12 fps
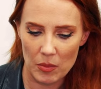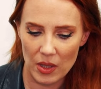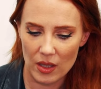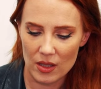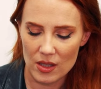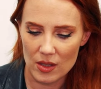
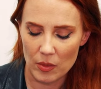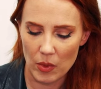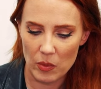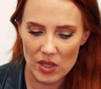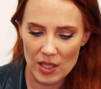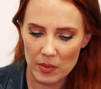because uh,
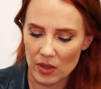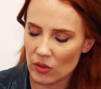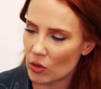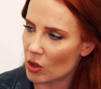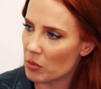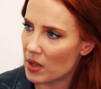when we sleep in the
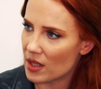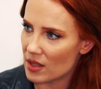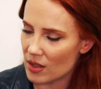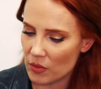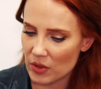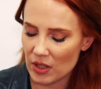tour
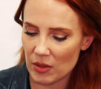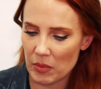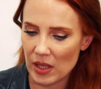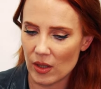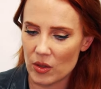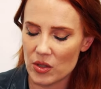bus, often the
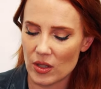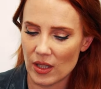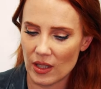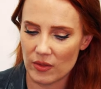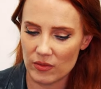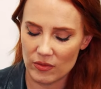pillows are
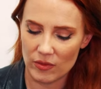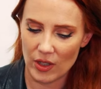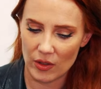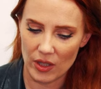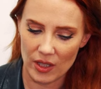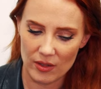like
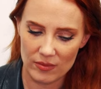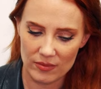very,